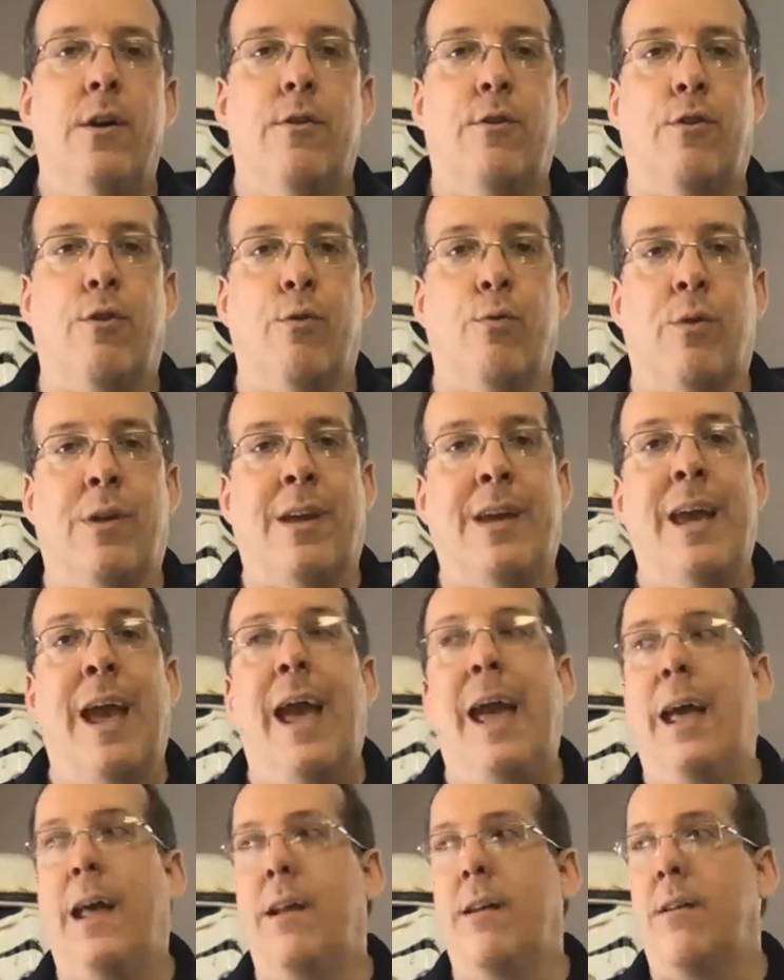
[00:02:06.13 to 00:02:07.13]
to
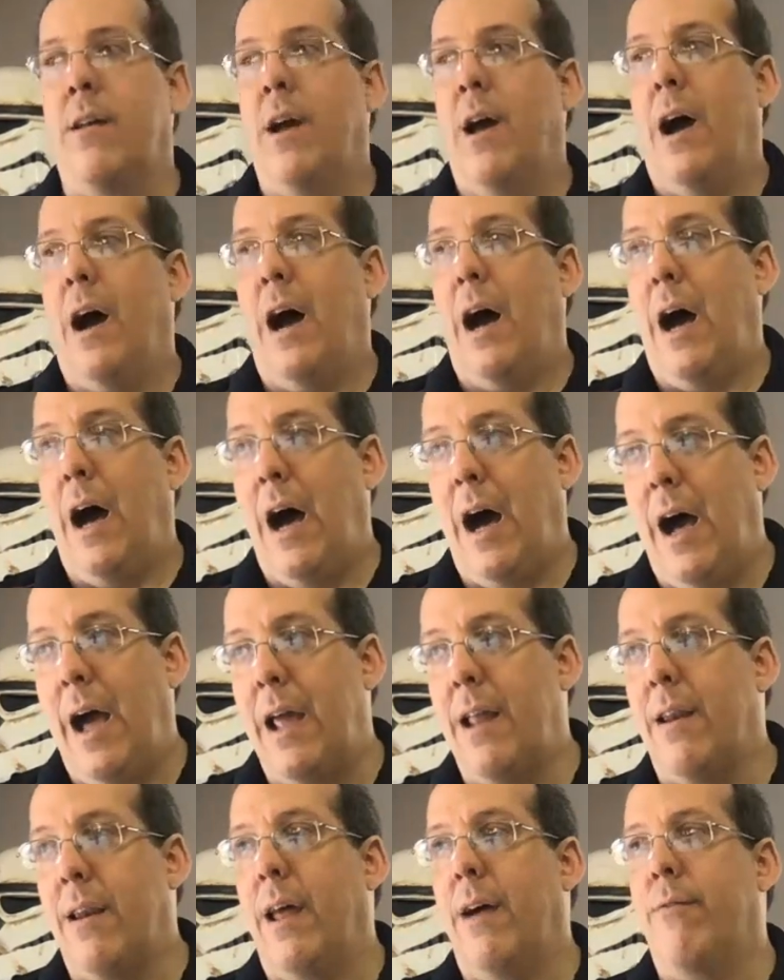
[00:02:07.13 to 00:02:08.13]
get
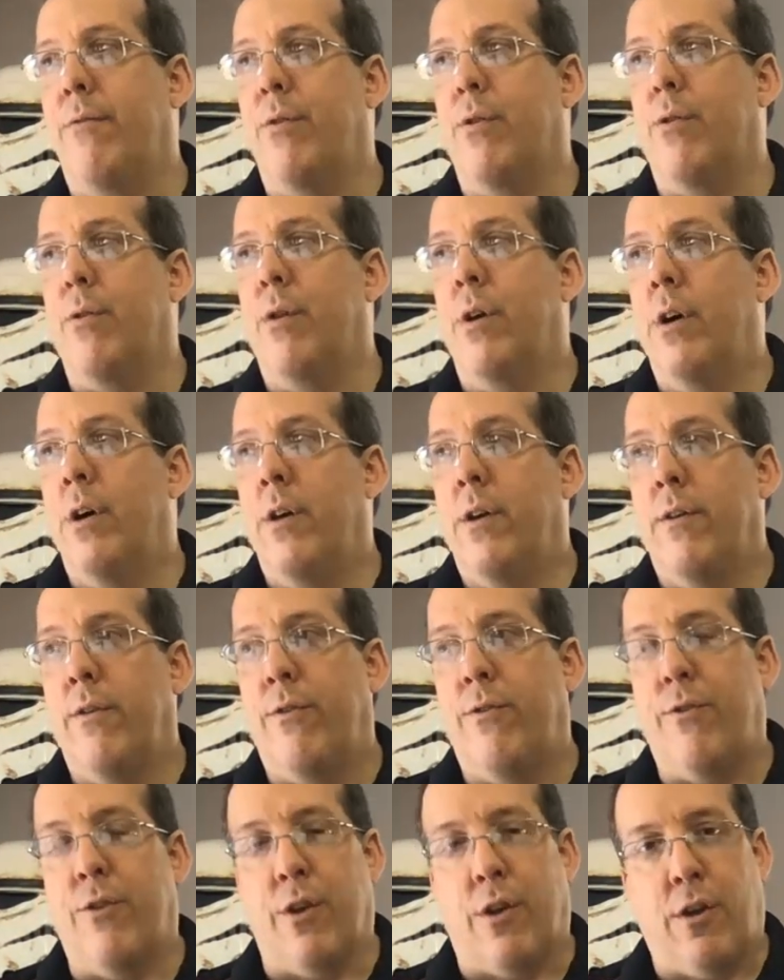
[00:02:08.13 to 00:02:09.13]
high-level
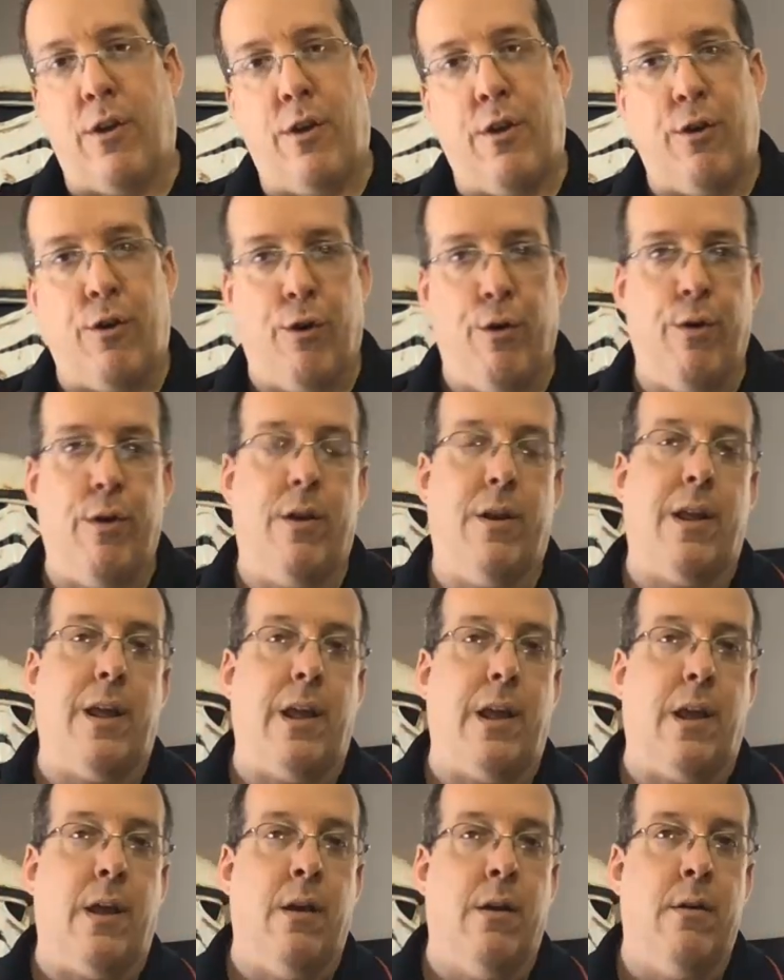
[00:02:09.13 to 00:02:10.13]

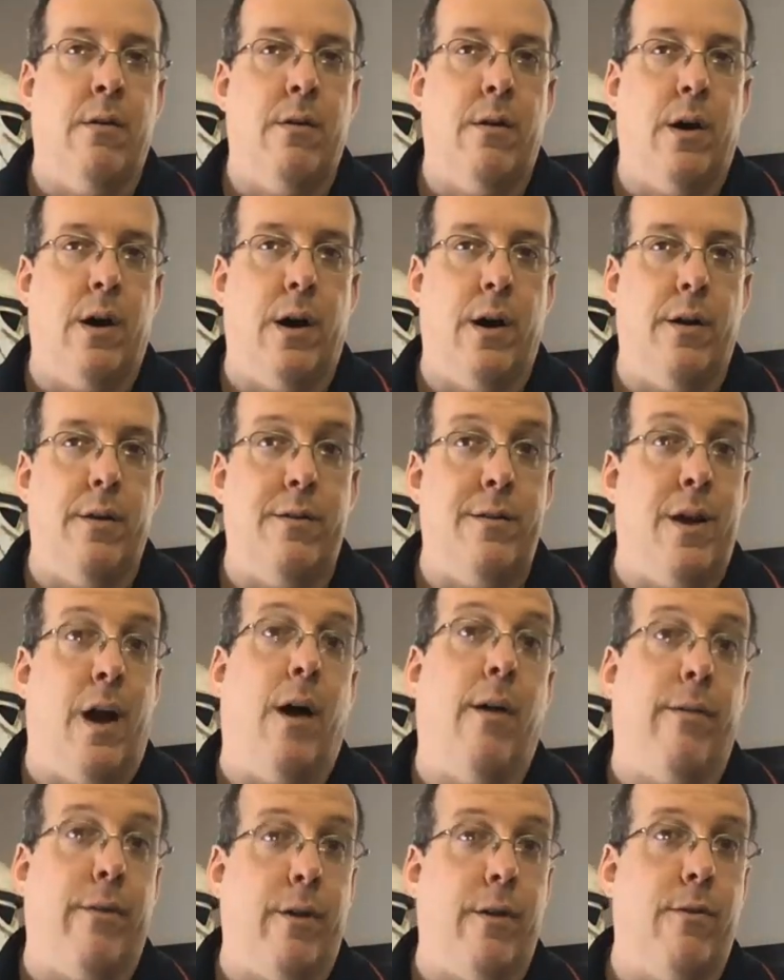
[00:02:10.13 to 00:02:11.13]
security uh,
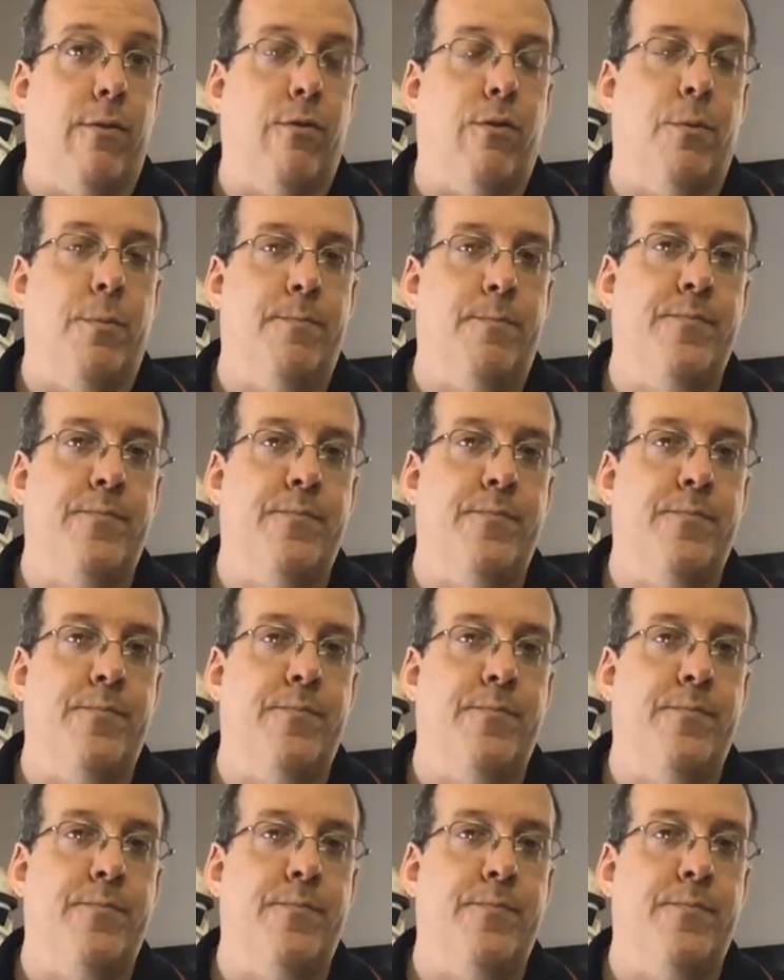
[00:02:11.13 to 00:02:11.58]
knowledge,